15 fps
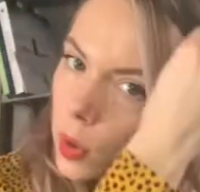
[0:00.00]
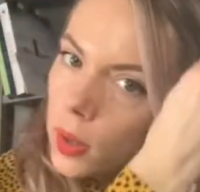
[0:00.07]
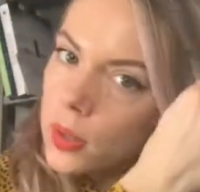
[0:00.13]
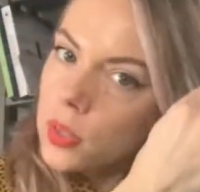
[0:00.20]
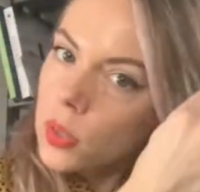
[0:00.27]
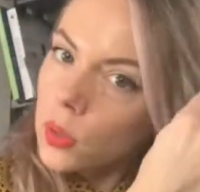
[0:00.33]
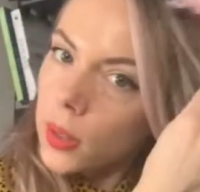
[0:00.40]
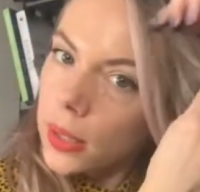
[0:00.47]
So
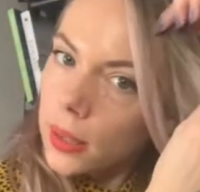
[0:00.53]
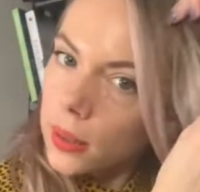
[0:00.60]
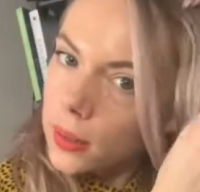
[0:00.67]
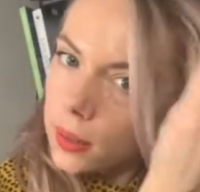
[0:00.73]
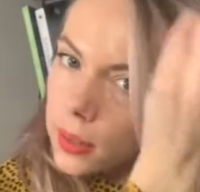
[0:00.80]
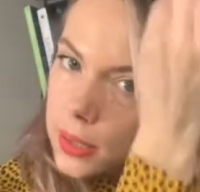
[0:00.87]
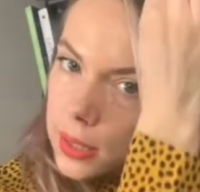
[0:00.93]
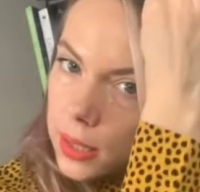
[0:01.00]
like,
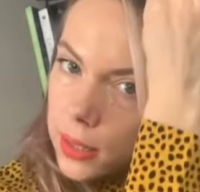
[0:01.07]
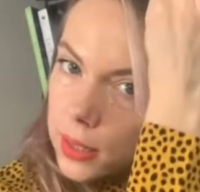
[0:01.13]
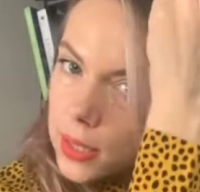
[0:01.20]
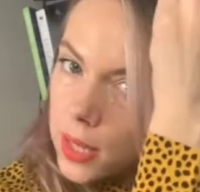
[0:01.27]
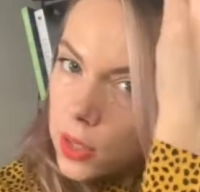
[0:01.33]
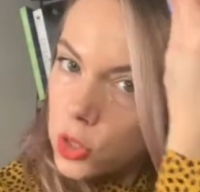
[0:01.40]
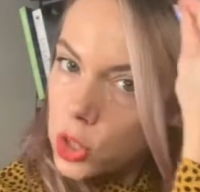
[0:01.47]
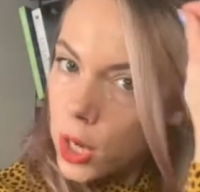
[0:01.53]
let's say this hair
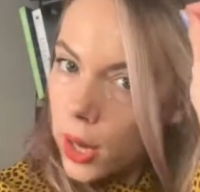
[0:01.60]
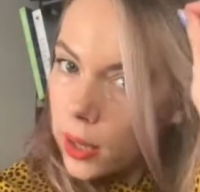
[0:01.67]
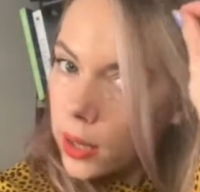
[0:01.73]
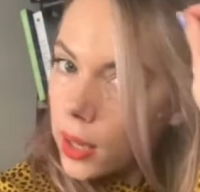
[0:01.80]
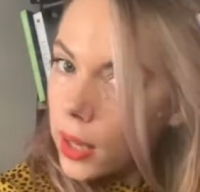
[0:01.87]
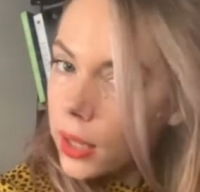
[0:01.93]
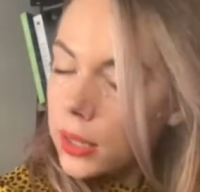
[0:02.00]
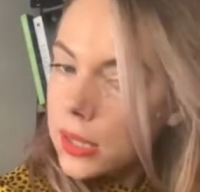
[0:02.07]
shed
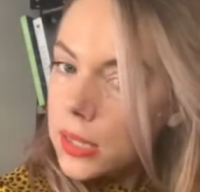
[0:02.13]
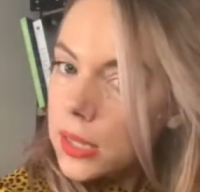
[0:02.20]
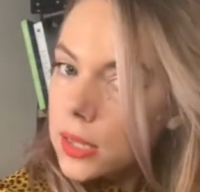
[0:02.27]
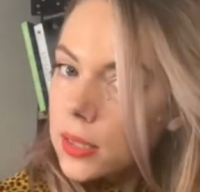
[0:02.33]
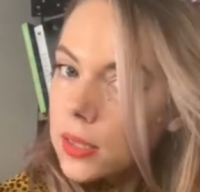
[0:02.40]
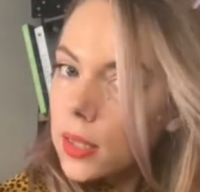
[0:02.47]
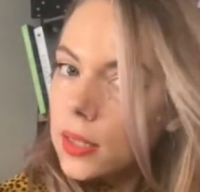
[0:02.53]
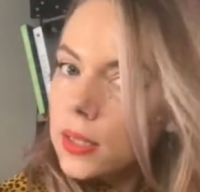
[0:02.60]
and
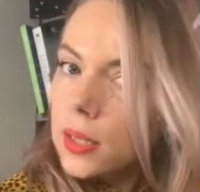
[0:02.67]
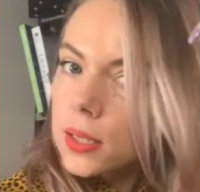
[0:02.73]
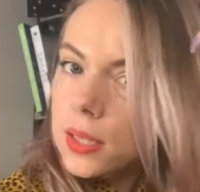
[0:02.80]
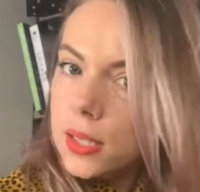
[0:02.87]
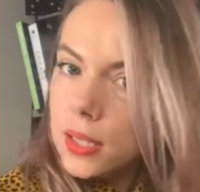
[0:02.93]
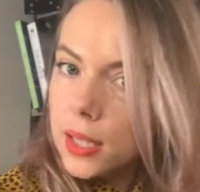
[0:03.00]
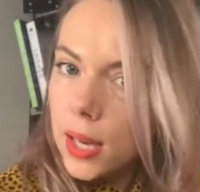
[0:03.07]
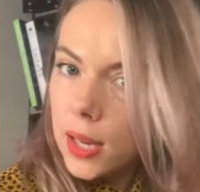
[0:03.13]
it's gonna
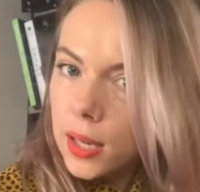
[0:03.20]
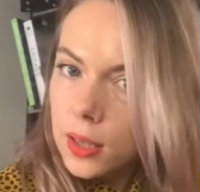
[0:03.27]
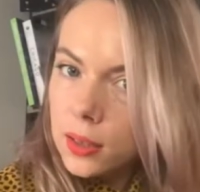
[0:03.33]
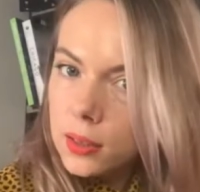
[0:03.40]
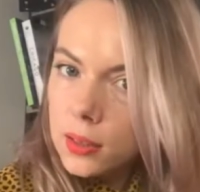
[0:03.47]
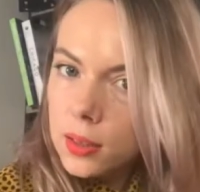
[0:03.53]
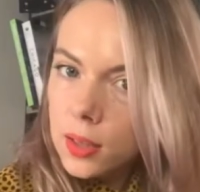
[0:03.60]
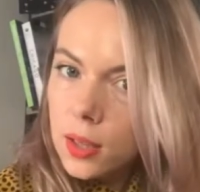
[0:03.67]
stay
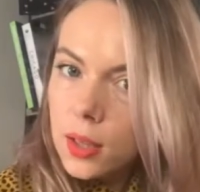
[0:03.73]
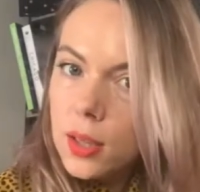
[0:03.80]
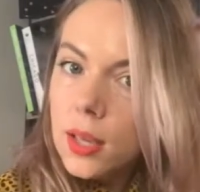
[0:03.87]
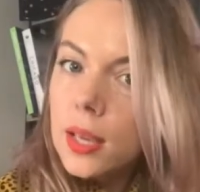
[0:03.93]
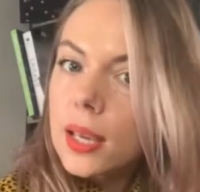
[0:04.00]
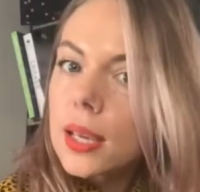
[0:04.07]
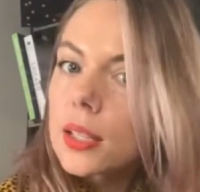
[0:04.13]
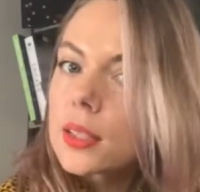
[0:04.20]

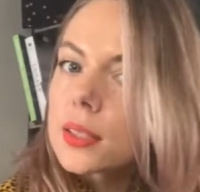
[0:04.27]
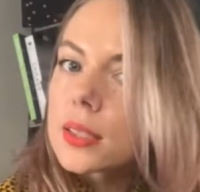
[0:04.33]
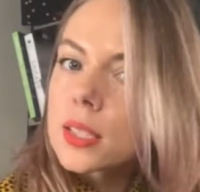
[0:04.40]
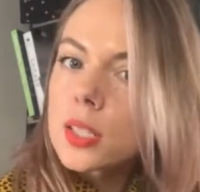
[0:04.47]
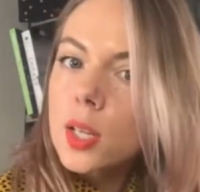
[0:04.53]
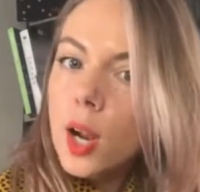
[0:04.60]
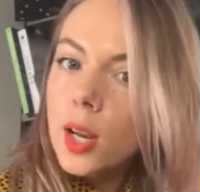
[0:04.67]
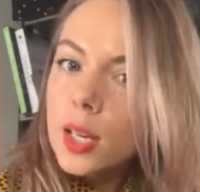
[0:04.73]

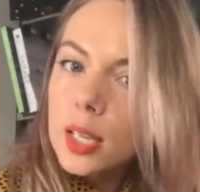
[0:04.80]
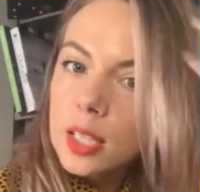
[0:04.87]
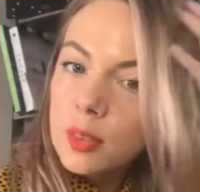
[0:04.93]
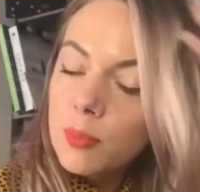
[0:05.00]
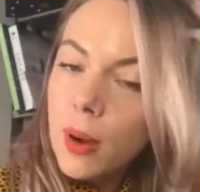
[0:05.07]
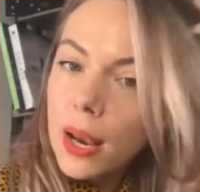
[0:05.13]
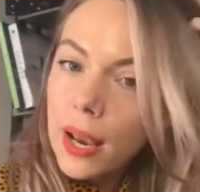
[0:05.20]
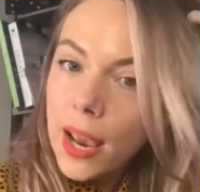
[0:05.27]
stuck in
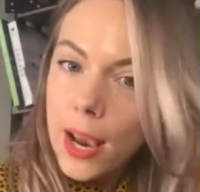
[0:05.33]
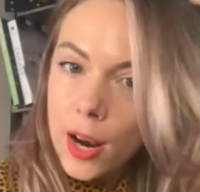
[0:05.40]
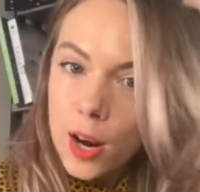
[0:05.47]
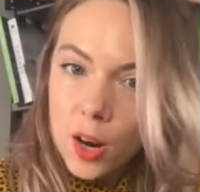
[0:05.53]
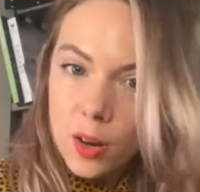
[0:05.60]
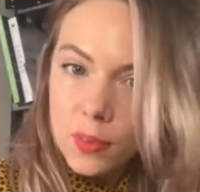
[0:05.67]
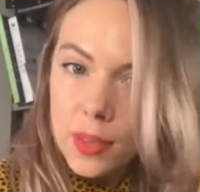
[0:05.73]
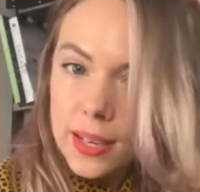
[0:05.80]
my hair,
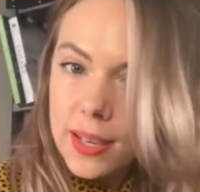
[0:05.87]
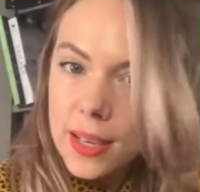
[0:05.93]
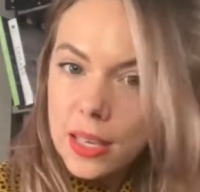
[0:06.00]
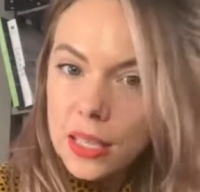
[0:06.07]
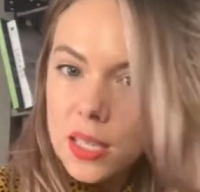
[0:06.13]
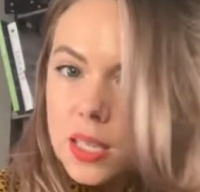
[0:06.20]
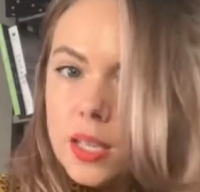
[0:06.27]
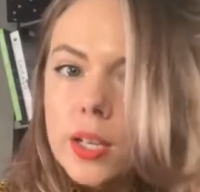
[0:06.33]
like in
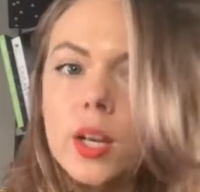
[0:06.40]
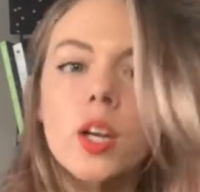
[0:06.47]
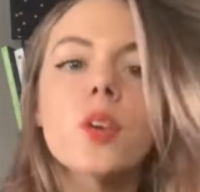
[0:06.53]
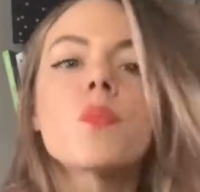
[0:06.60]
here.